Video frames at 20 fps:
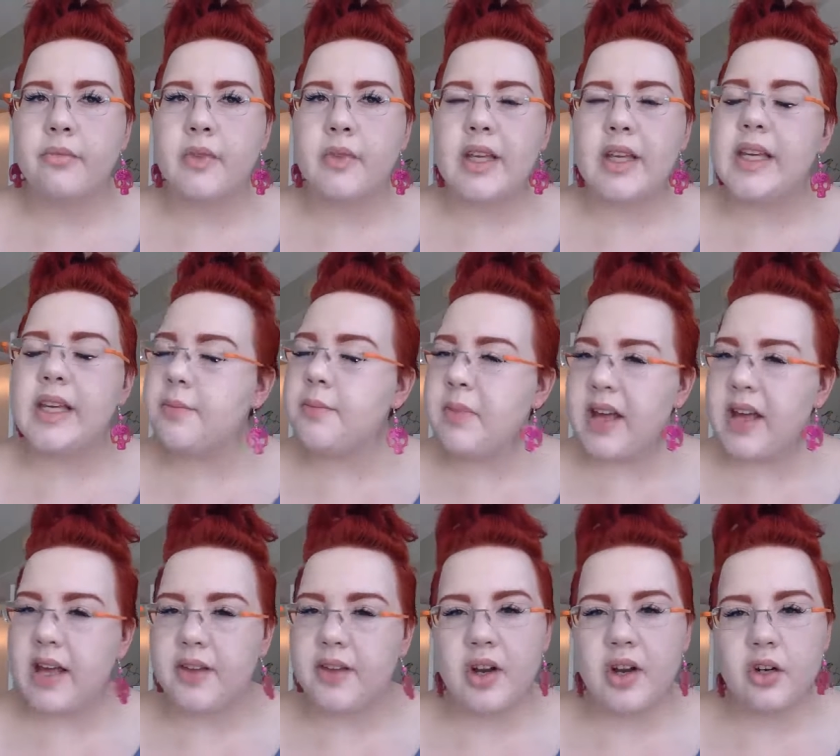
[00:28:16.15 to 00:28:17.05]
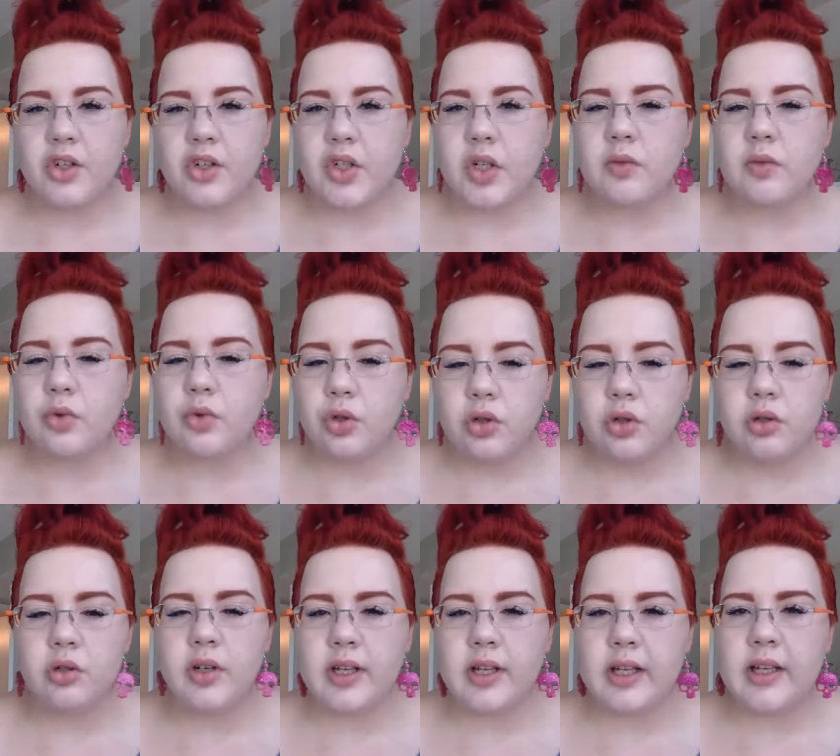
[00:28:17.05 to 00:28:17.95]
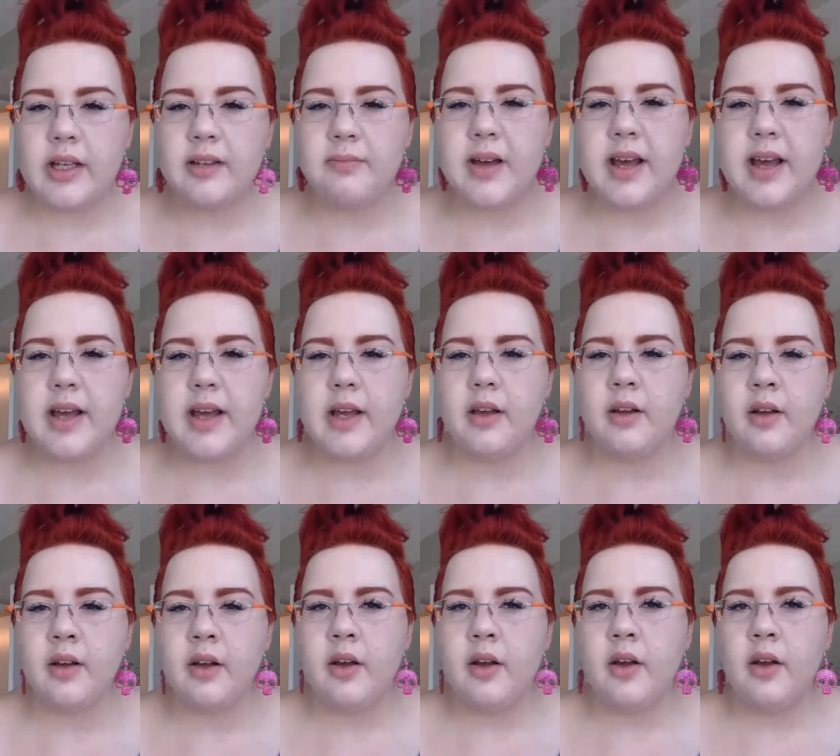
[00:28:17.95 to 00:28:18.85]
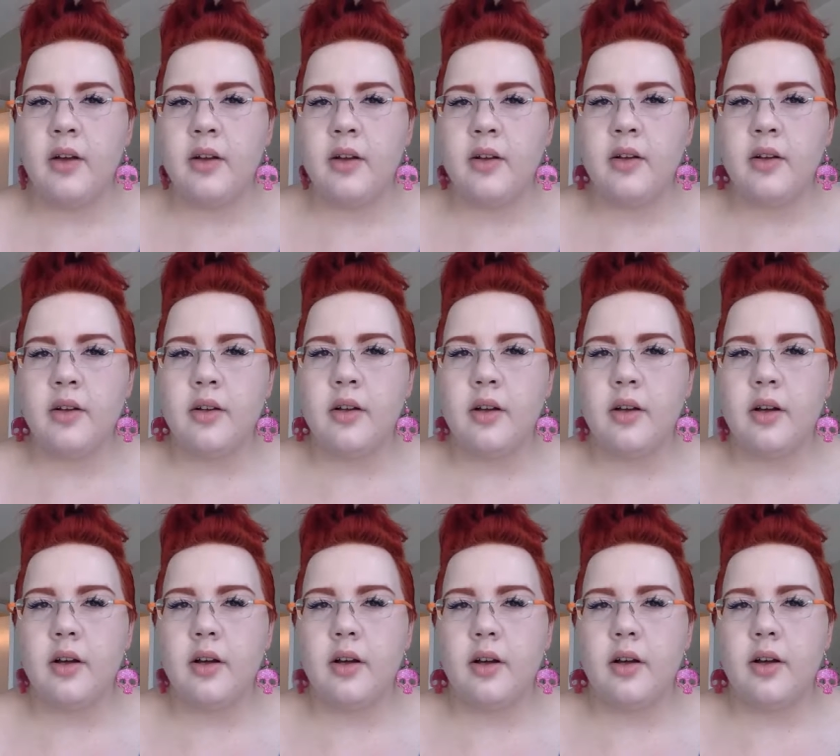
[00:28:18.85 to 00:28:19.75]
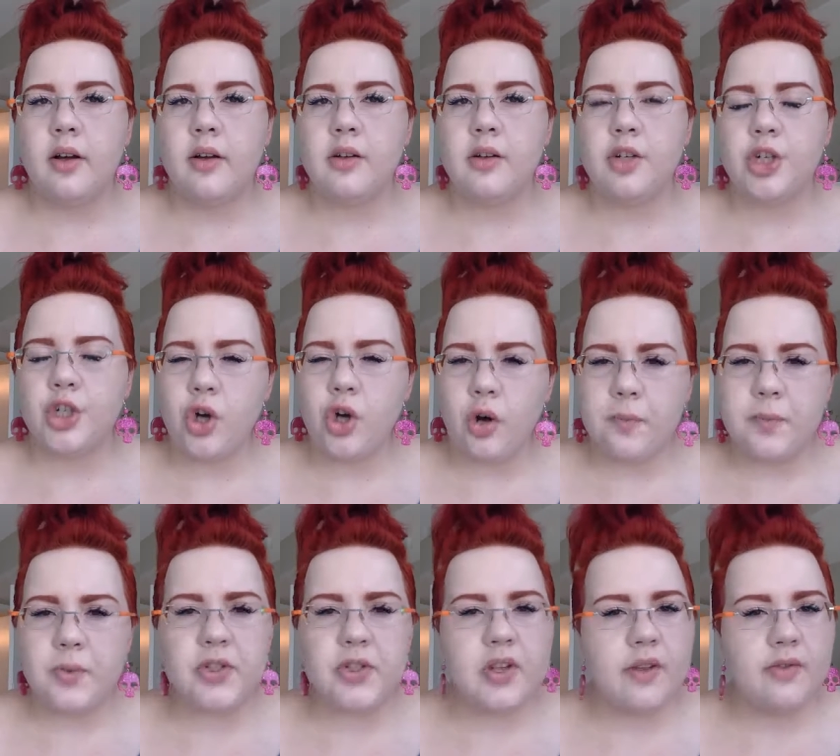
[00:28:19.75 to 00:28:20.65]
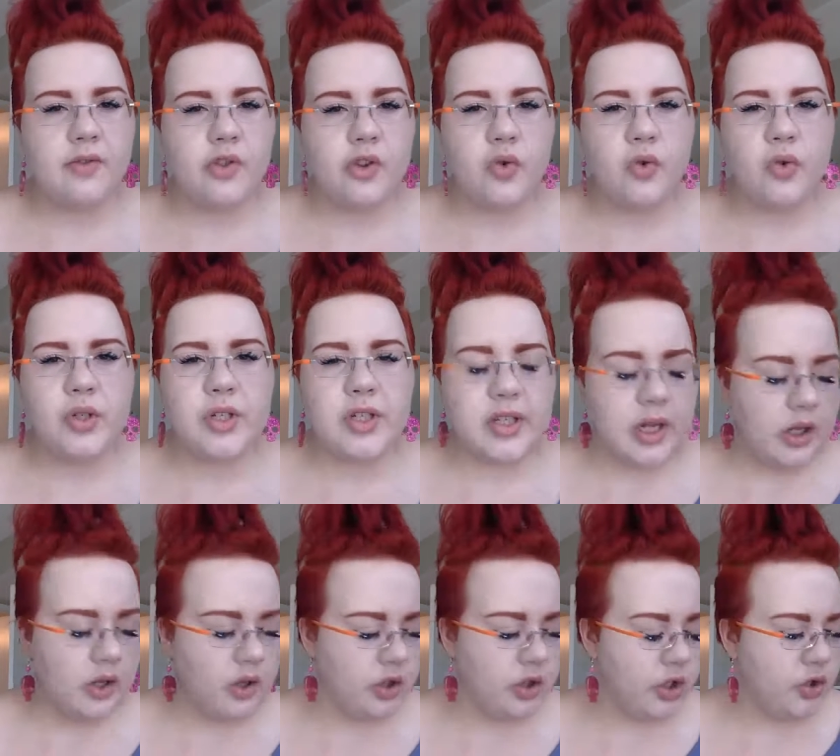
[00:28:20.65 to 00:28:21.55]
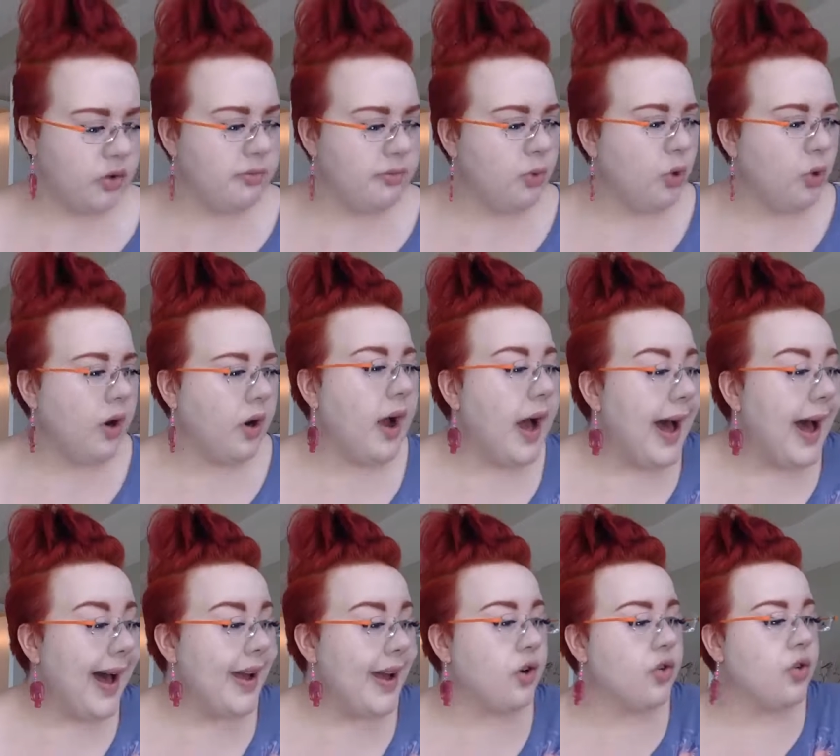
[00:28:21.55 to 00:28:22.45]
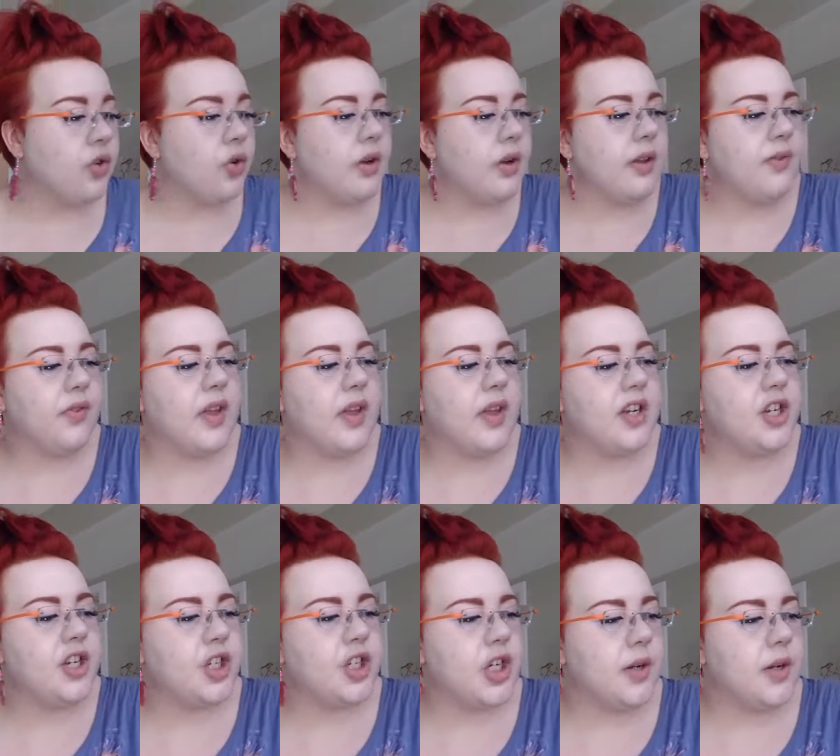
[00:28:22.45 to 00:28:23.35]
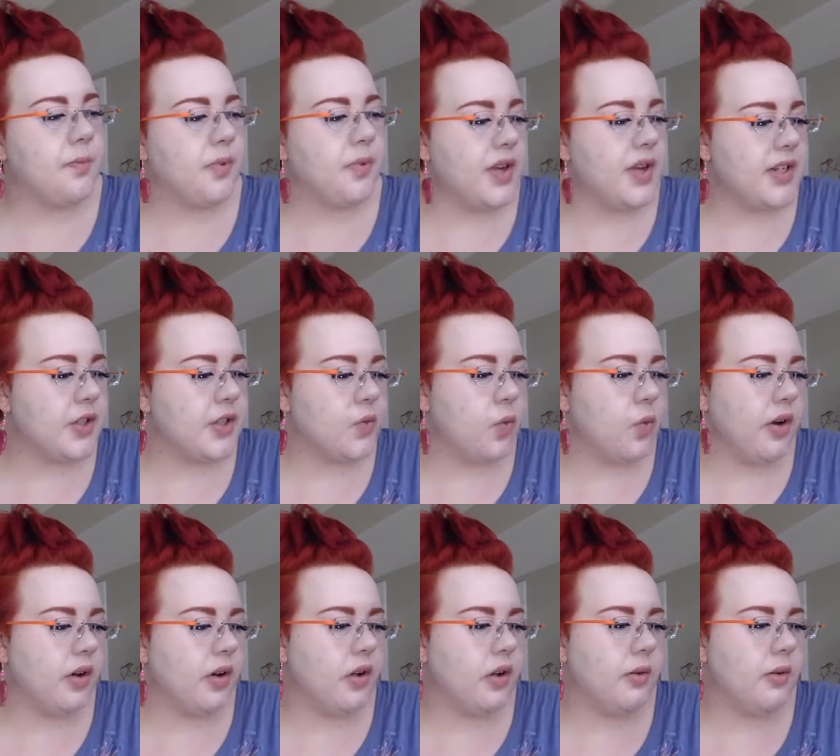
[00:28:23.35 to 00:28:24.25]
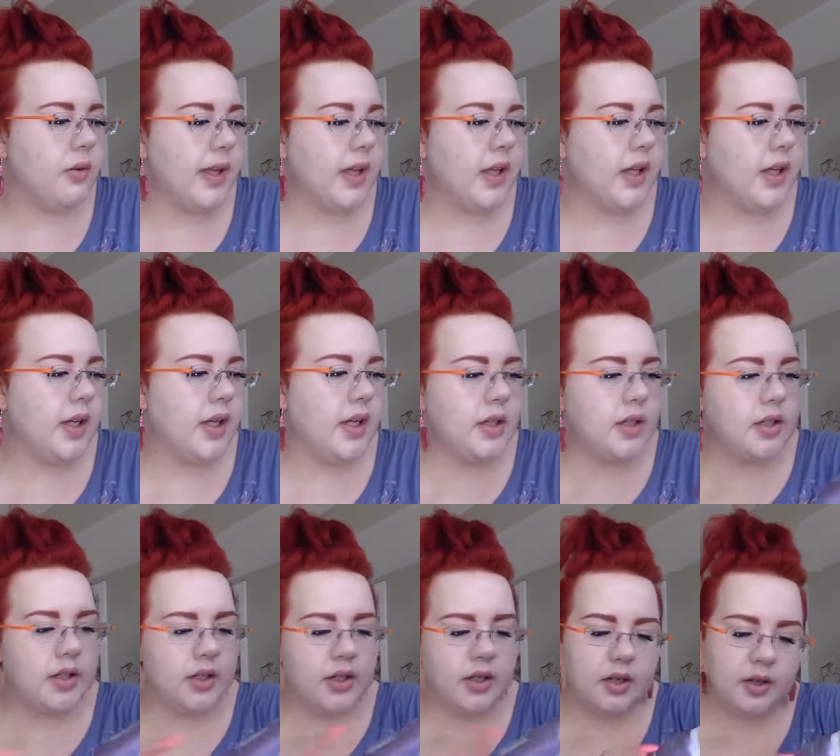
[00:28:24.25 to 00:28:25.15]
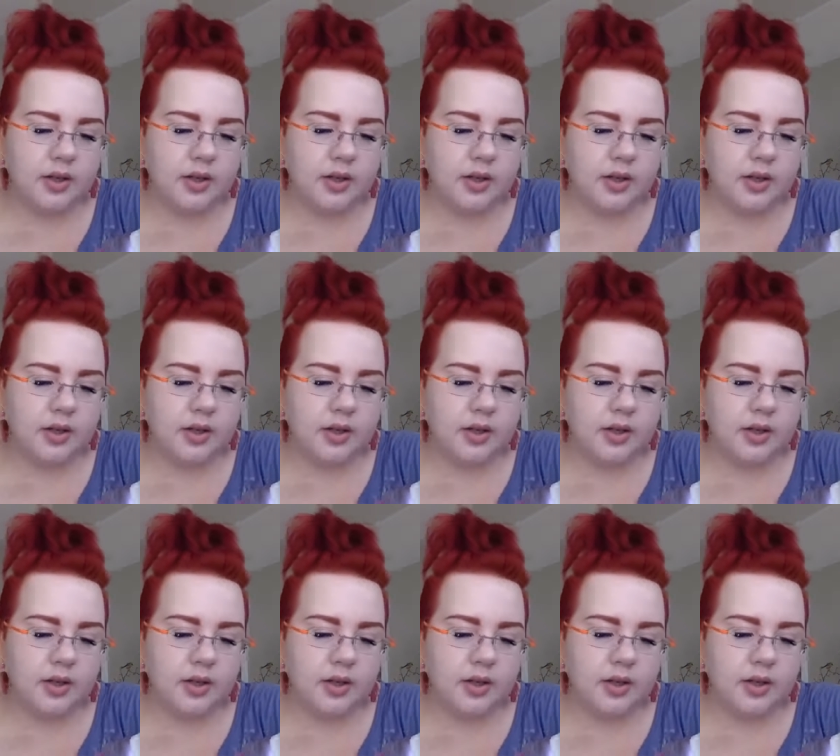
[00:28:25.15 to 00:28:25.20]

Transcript: eBay. There are some good eBay shops that do sell Shuemura. I don't know if they ship this one because